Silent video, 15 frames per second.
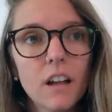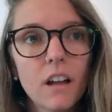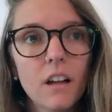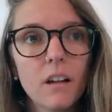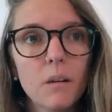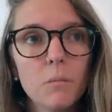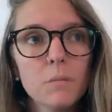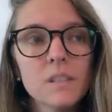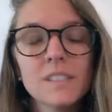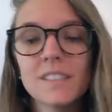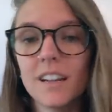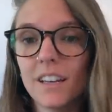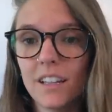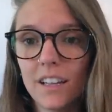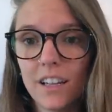um,
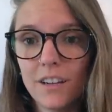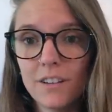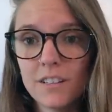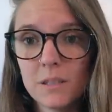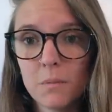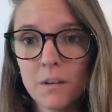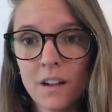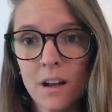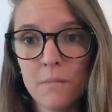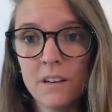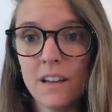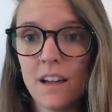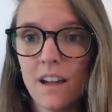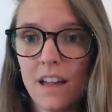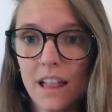studying to become
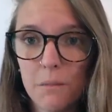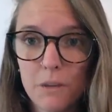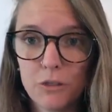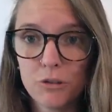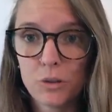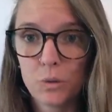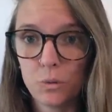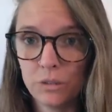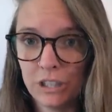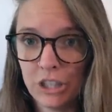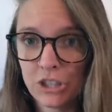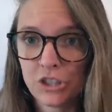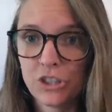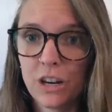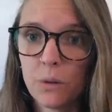an elementary school
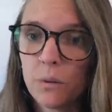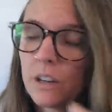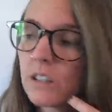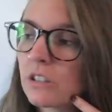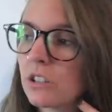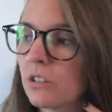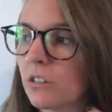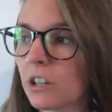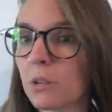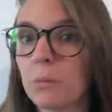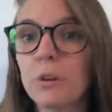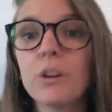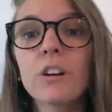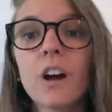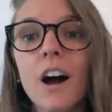teacher. I went to a
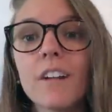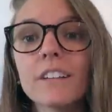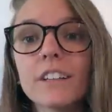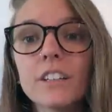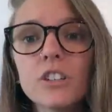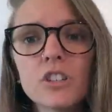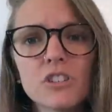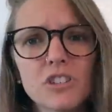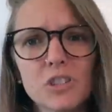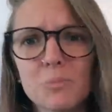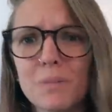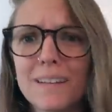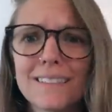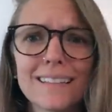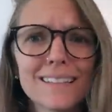community college
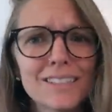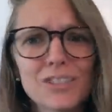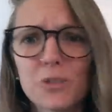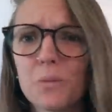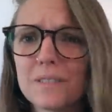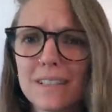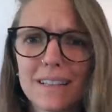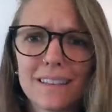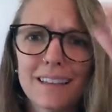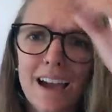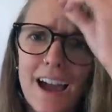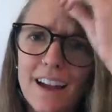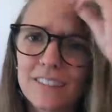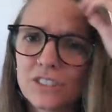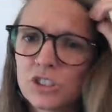just because I still wasn't
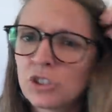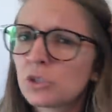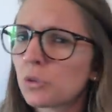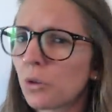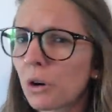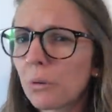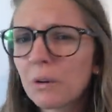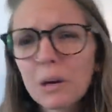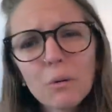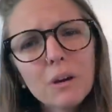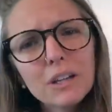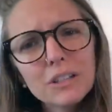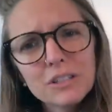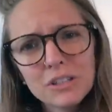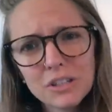that sure what I
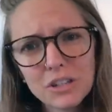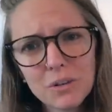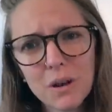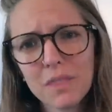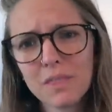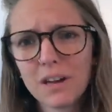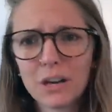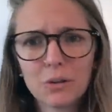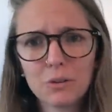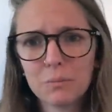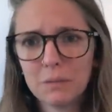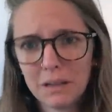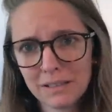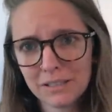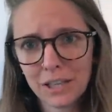wanted to do. I thought it would
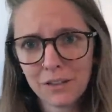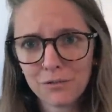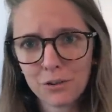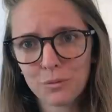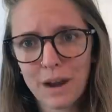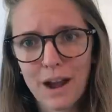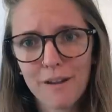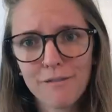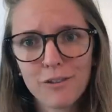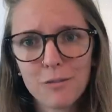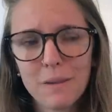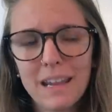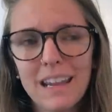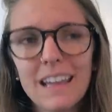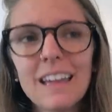be a safer route for
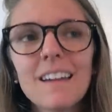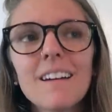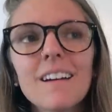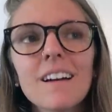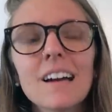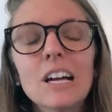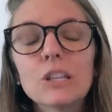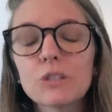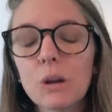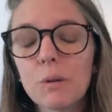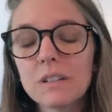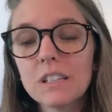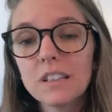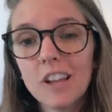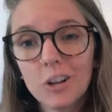me. So I
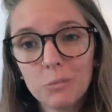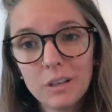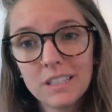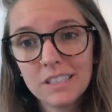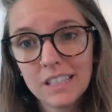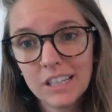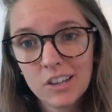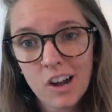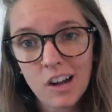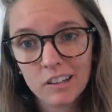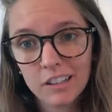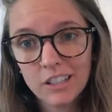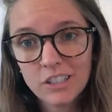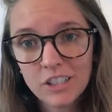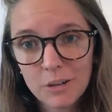went to Long Beach City
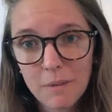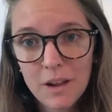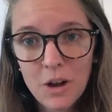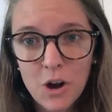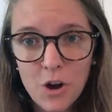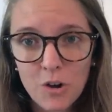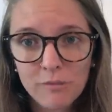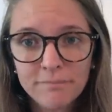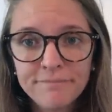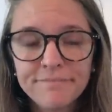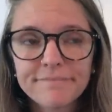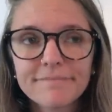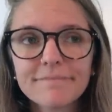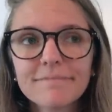College near my home